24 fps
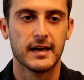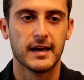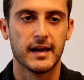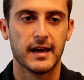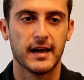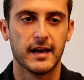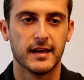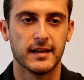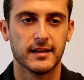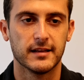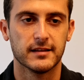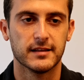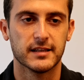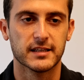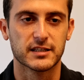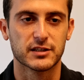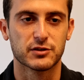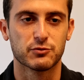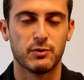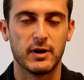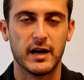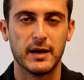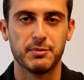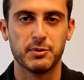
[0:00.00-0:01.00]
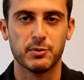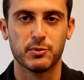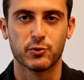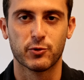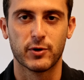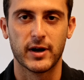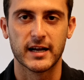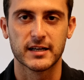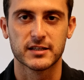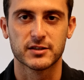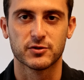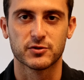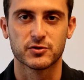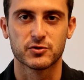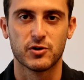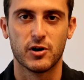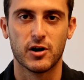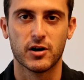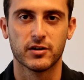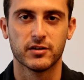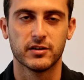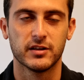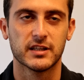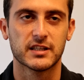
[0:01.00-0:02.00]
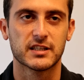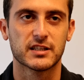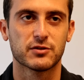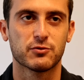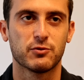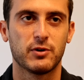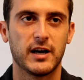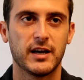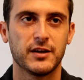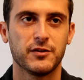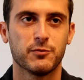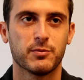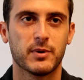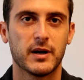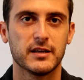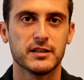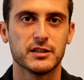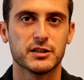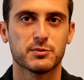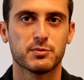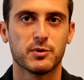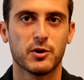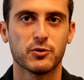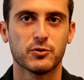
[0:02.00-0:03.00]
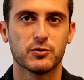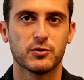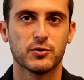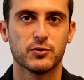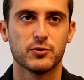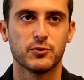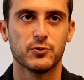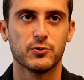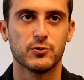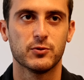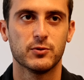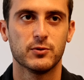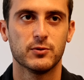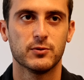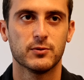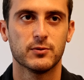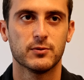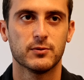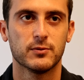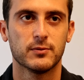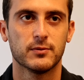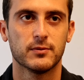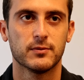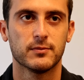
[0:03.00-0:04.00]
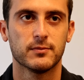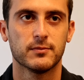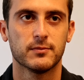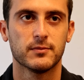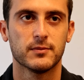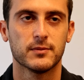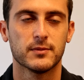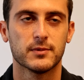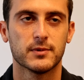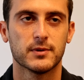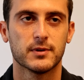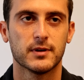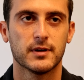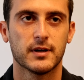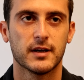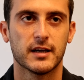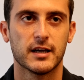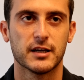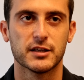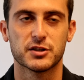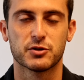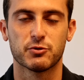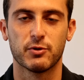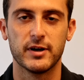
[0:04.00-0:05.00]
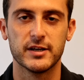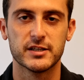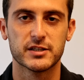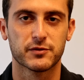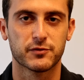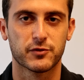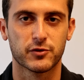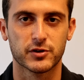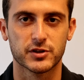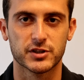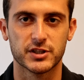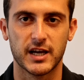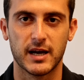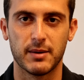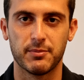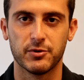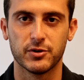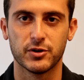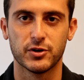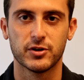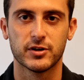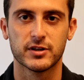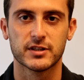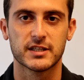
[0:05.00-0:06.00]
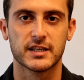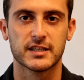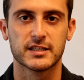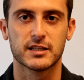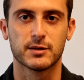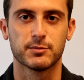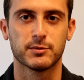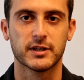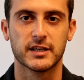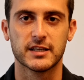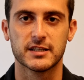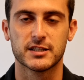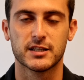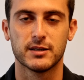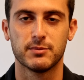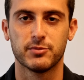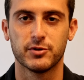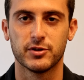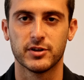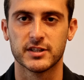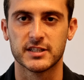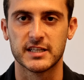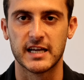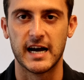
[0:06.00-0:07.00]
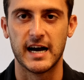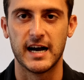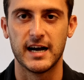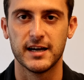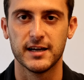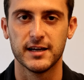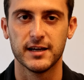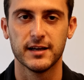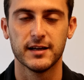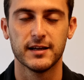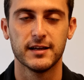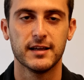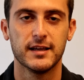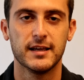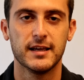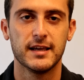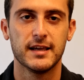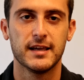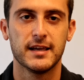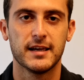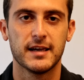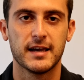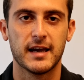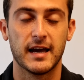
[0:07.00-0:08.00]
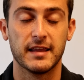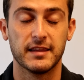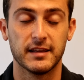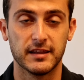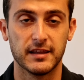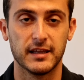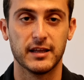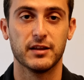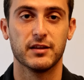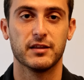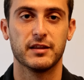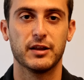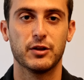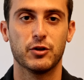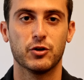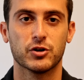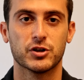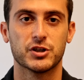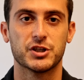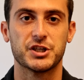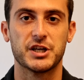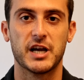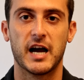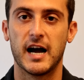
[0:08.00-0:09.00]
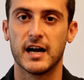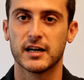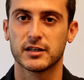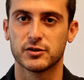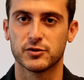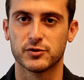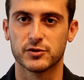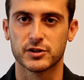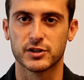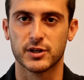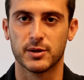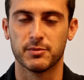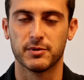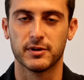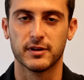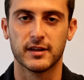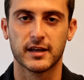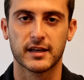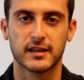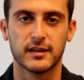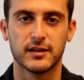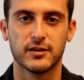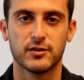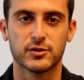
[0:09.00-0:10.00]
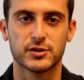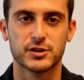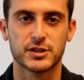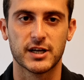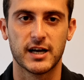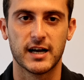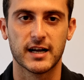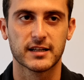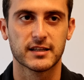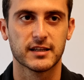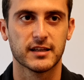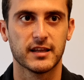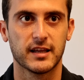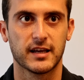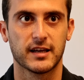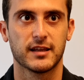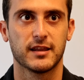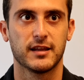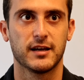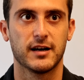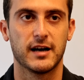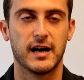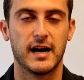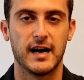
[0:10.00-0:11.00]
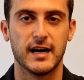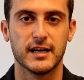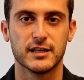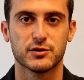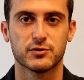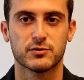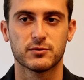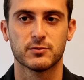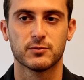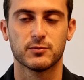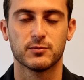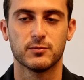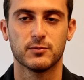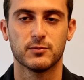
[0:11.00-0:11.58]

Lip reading: And this is why people react so strongly. This is why you probably spoke to a stranger, for example. You could have said something as simple as hi, and then they look shocked or something. Like they look shocked and like their eyes